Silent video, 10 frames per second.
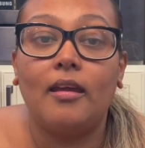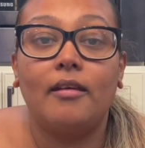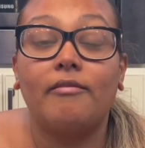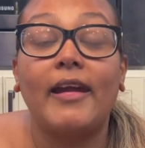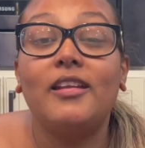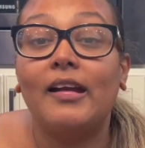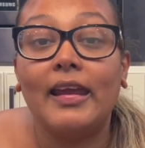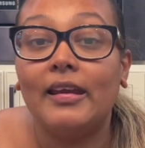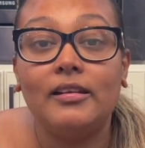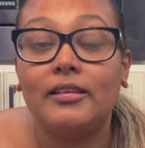Write down
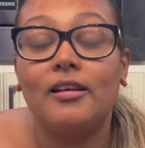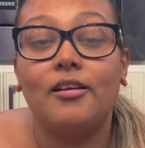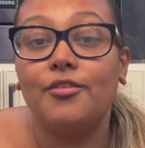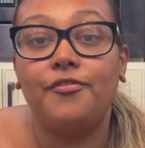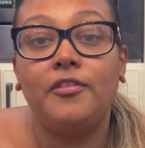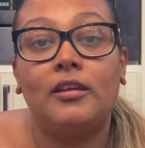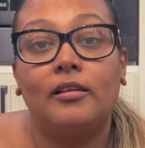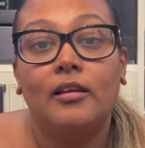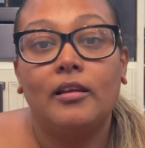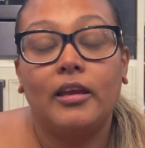anything how you
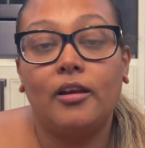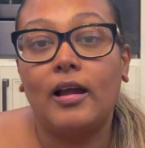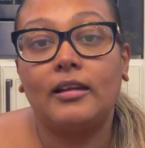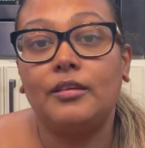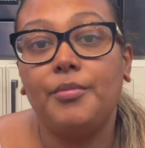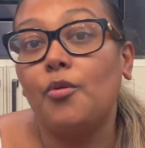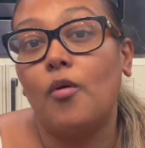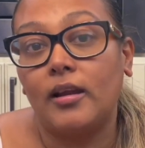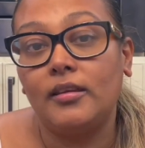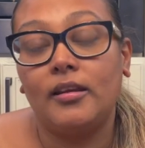feel. It don't have to be
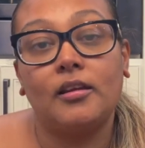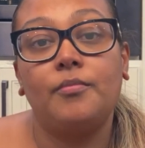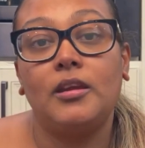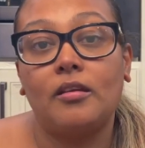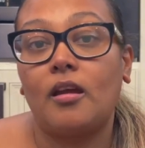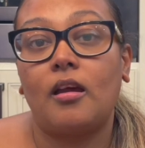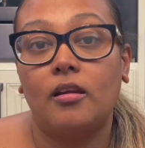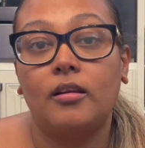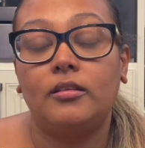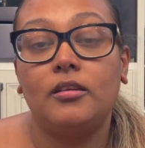one thing, it could be a
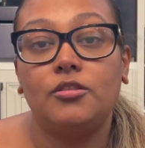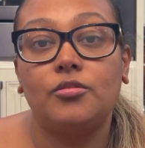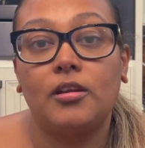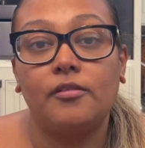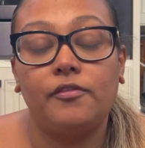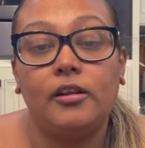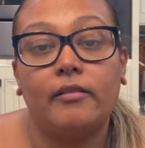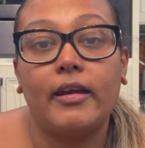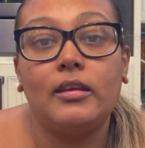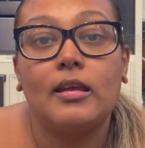lot of things you can feel,
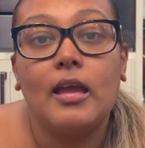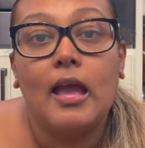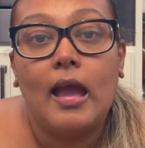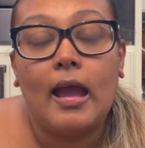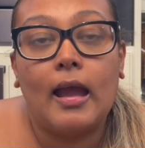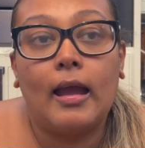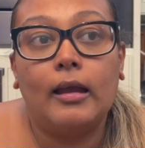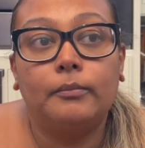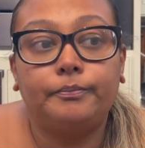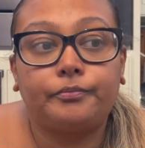right?
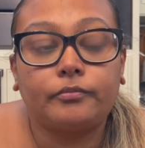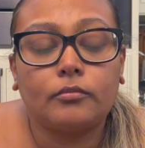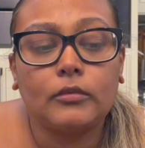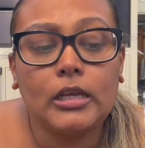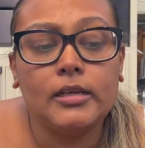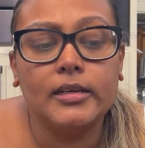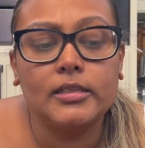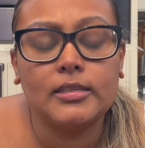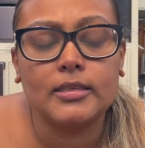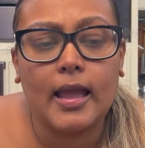The
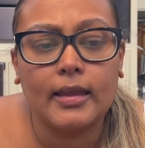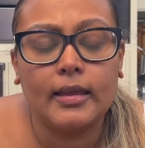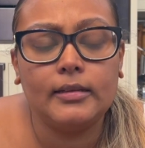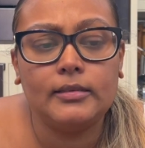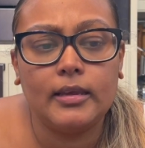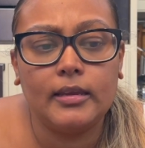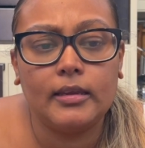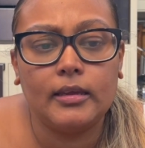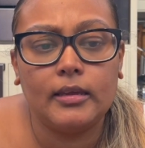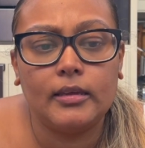second thing
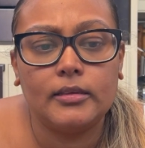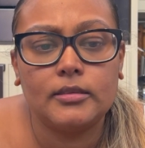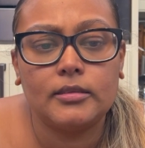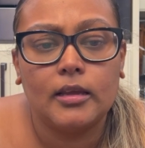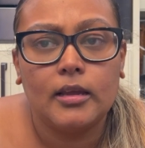is